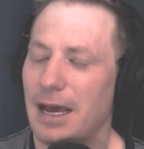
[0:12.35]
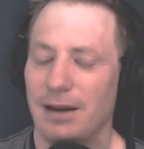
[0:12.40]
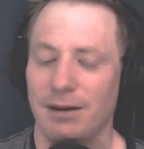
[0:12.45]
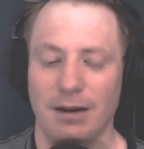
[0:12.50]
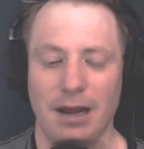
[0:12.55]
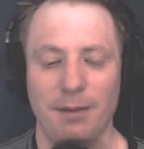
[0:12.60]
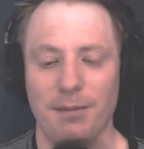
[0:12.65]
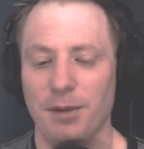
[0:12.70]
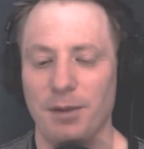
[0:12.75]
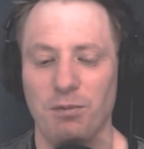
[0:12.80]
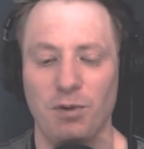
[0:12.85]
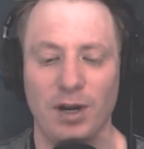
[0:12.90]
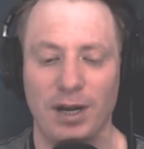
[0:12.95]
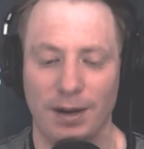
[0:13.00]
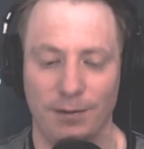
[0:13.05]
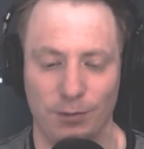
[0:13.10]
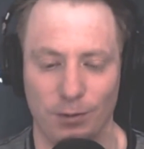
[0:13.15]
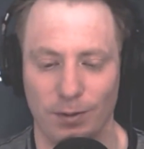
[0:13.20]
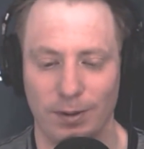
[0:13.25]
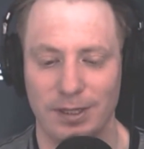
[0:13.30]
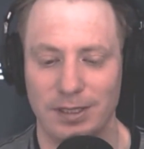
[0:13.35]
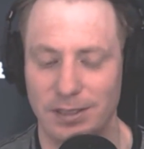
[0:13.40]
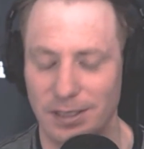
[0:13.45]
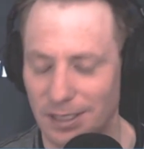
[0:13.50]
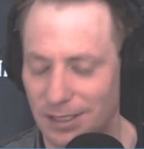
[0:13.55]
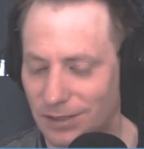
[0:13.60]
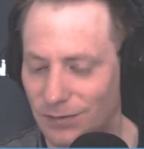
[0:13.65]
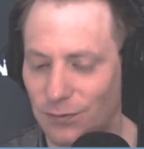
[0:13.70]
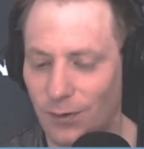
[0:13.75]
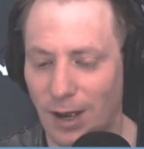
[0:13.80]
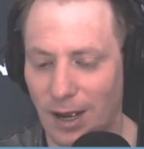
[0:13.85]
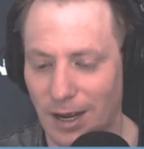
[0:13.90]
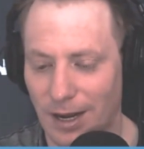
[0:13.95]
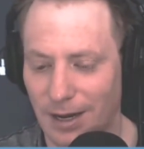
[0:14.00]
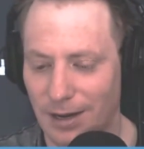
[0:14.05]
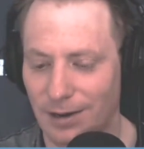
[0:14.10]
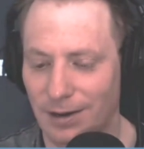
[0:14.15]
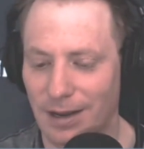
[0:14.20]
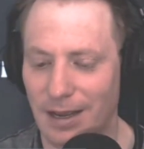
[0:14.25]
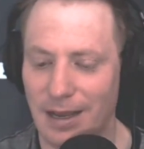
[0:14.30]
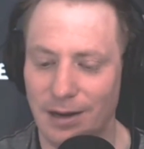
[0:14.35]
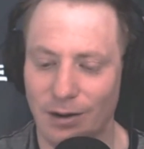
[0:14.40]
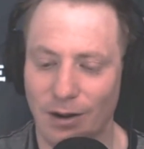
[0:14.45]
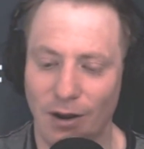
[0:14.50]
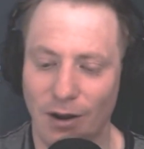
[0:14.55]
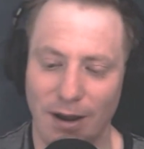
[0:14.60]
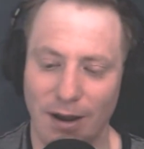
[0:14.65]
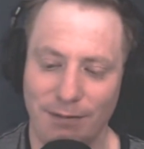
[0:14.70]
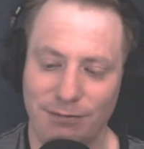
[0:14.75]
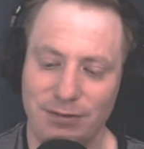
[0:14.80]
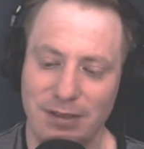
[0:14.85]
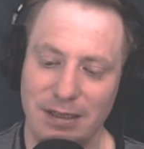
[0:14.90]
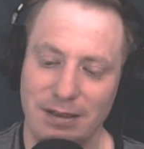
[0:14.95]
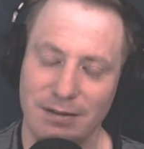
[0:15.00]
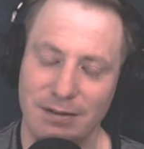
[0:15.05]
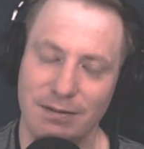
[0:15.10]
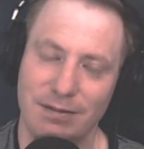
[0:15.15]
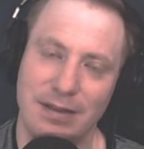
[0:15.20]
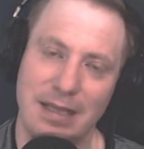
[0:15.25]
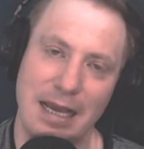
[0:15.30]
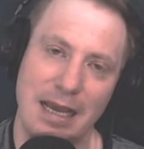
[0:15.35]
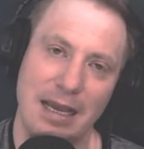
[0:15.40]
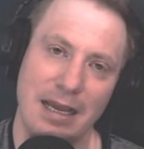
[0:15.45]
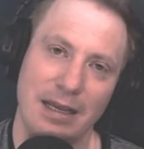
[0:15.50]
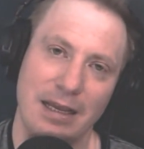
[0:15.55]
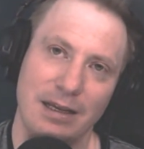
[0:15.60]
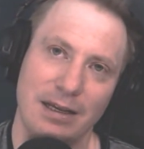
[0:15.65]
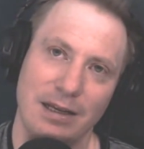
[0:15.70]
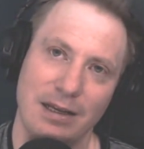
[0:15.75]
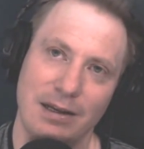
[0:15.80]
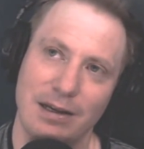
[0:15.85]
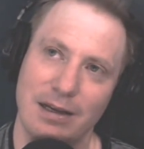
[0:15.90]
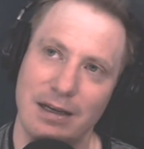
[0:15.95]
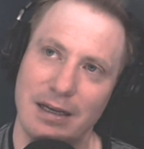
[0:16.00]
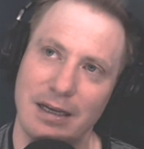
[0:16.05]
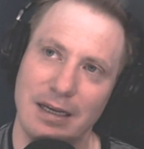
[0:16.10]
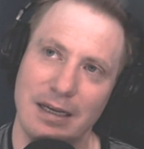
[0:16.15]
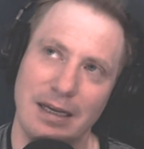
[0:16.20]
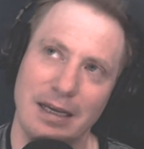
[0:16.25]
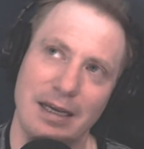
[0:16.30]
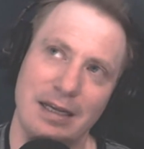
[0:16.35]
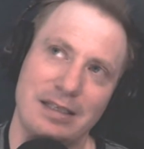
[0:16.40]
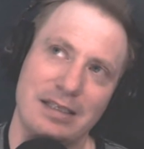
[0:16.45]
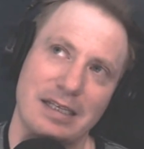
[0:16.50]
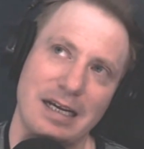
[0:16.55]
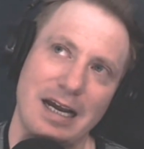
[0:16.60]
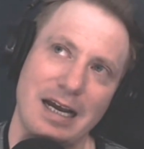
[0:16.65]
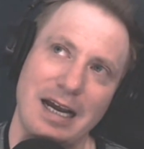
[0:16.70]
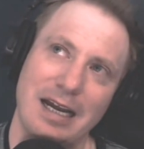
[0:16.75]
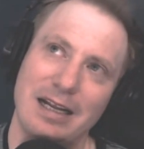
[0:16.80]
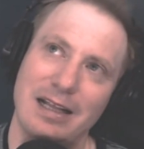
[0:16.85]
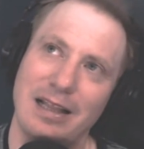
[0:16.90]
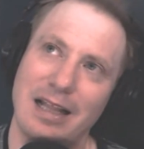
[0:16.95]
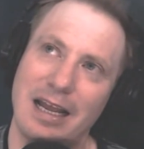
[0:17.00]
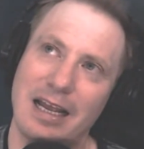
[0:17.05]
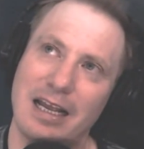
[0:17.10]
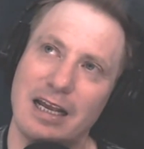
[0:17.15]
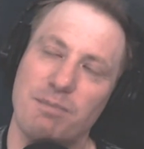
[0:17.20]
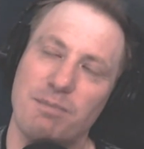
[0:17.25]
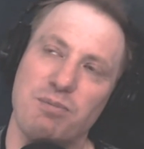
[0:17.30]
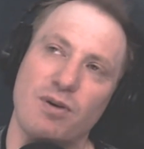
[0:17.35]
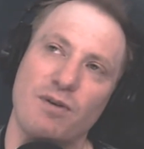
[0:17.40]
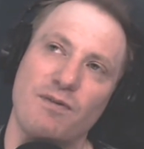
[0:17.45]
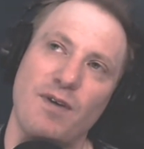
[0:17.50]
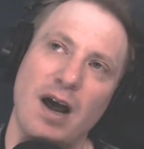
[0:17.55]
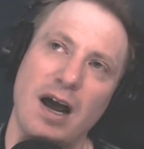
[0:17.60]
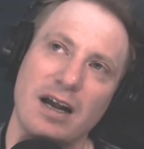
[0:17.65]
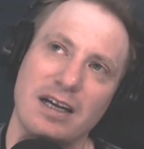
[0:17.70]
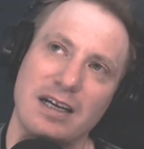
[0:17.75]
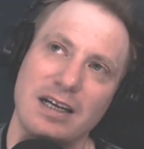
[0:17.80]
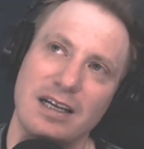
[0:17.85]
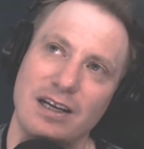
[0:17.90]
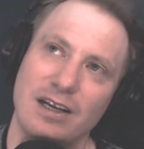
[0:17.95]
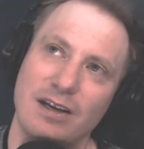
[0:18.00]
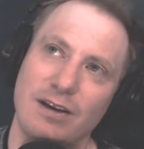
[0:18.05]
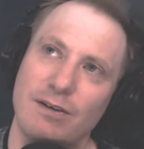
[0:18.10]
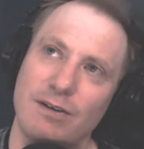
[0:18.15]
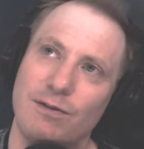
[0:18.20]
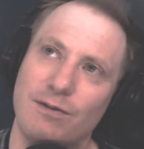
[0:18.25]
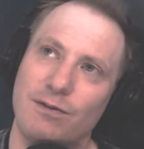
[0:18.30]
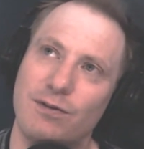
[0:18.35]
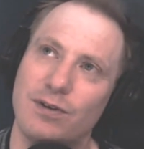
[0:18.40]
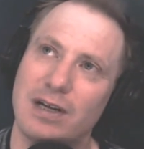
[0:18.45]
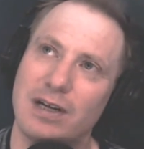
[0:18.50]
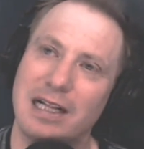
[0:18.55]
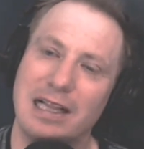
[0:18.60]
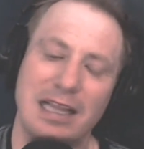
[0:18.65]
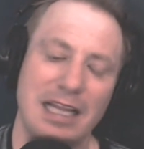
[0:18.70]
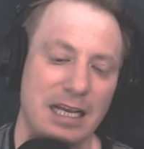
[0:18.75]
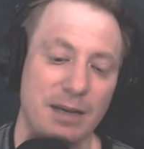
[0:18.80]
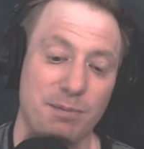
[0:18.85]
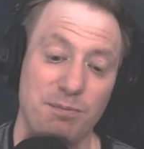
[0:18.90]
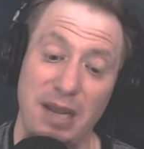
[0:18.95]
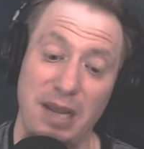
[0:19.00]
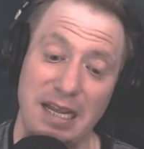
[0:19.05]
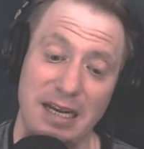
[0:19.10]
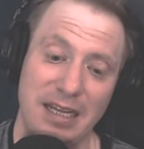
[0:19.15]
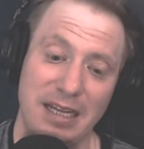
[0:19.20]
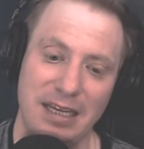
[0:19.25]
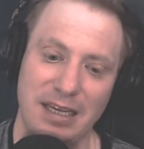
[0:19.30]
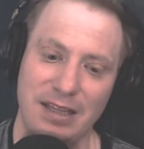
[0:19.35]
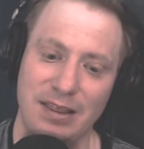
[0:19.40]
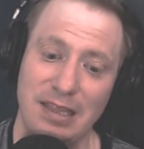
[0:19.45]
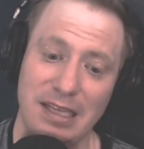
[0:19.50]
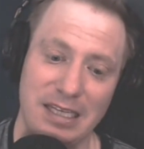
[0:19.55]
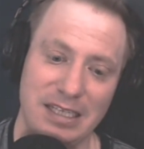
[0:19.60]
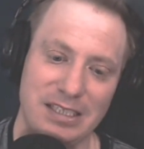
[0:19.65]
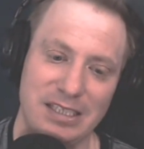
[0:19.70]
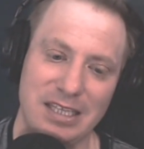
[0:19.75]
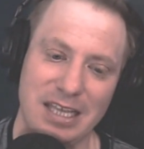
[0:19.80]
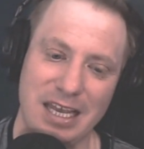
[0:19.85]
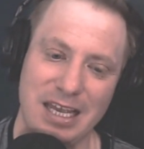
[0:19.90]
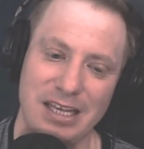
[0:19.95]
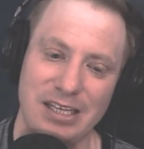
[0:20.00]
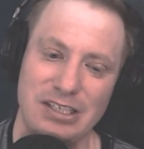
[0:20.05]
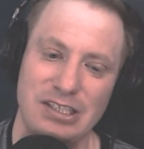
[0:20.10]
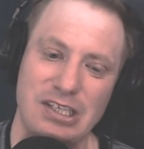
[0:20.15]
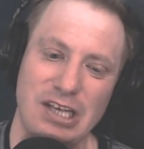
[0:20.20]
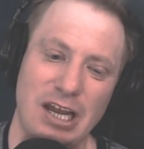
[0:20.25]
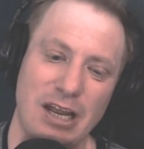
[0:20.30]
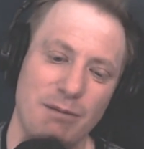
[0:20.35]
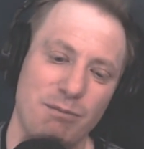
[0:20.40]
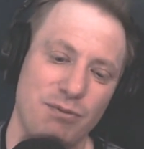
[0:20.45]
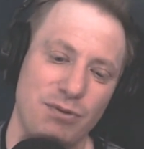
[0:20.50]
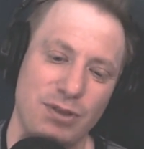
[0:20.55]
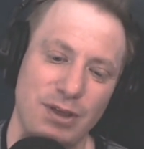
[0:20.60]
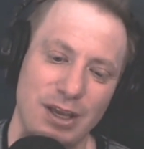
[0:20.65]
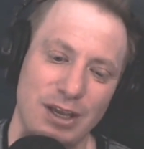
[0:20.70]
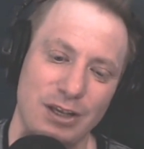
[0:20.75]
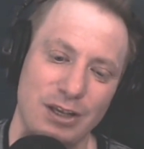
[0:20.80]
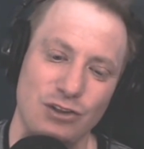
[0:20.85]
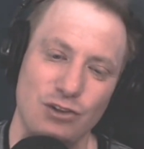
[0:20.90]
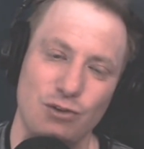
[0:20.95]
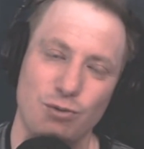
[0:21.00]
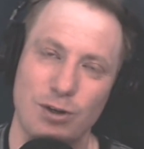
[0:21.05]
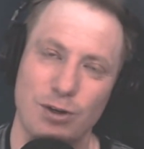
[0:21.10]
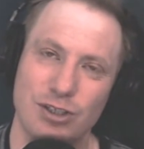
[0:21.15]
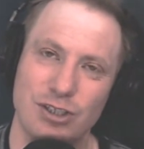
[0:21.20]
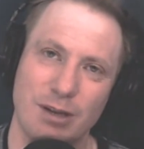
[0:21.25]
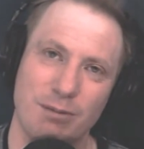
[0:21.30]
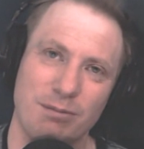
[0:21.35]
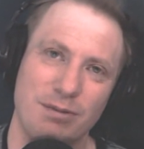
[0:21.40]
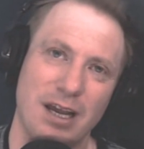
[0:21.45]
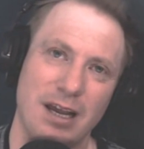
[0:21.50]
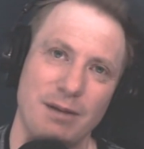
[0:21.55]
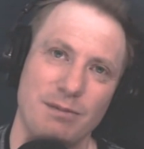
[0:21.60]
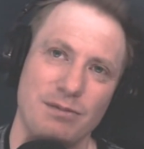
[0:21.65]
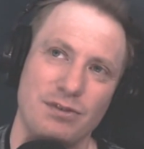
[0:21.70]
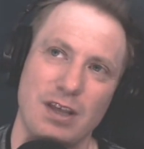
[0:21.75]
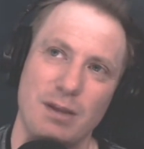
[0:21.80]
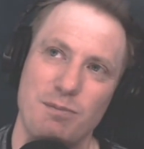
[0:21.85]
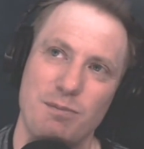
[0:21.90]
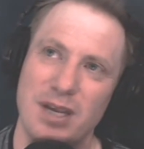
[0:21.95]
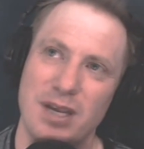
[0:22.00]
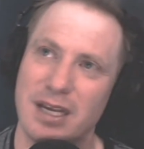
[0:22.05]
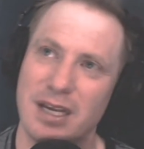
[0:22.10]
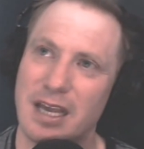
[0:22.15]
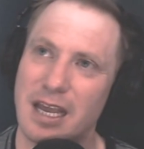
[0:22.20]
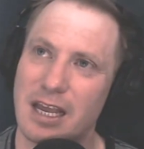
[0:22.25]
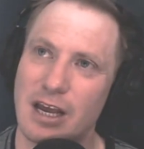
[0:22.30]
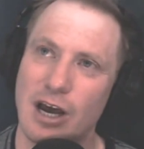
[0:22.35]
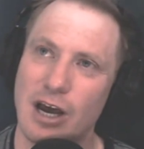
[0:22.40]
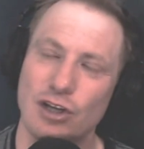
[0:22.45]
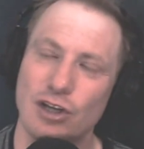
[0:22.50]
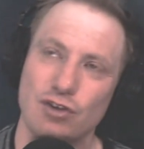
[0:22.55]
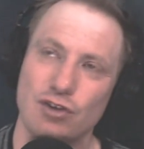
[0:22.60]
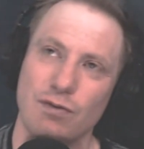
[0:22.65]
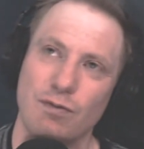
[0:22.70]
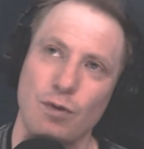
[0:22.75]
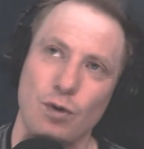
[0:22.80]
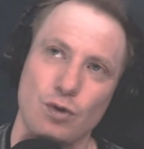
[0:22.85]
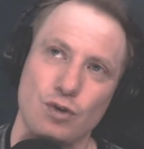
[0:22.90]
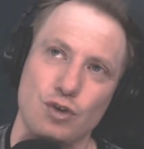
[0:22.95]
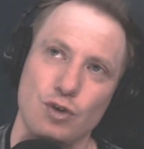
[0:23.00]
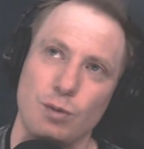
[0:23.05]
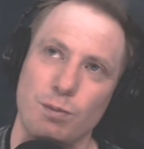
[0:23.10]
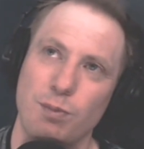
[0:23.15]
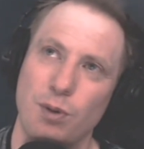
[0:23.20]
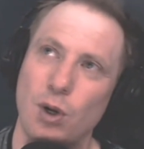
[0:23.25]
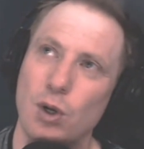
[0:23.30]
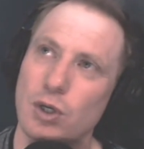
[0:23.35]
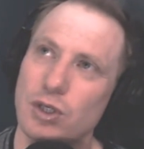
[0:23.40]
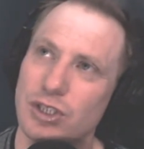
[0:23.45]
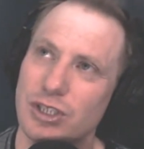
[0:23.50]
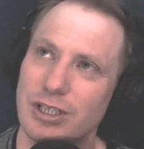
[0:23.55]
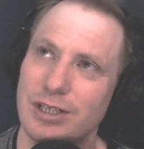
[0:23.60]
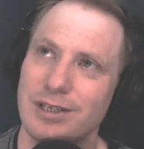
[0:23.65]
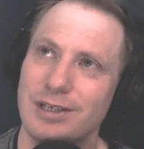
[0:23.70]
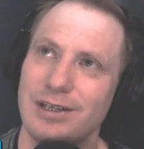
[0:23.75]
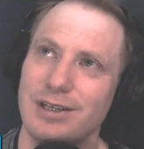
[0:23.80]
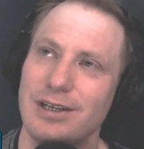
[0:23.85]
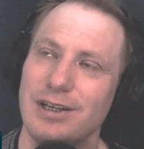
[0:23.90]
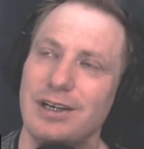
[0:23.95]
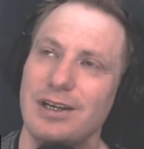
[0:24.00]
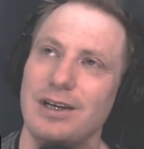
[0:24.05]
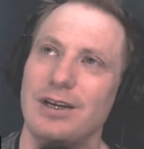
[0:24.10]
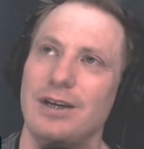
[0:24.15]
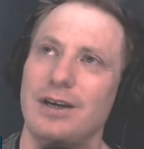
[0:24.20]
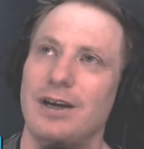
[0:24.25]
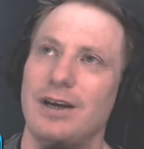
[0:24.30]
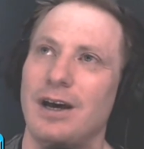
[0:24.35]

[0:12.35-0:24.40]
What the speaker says: And, I mean, whatever, it's fine. And often it's kind of like a provocative, clickbaity in these days type things where sometimes they pick a controversial person,